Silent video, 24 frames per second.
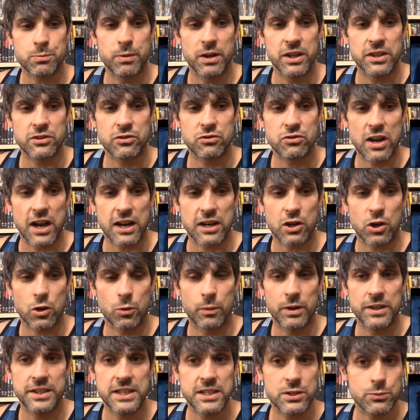But Jack
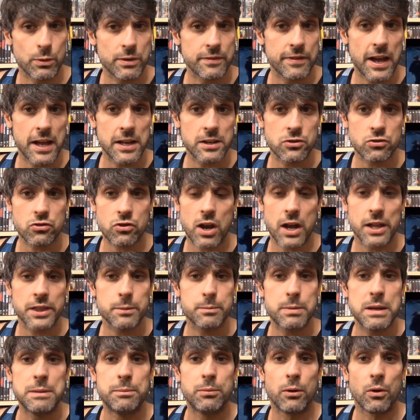Curwen needs revenge on the
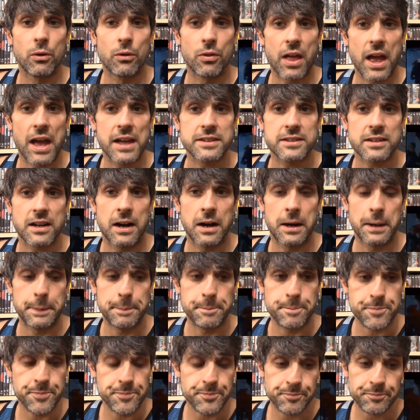people that.
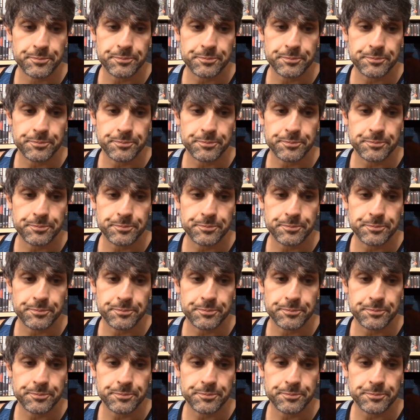Um,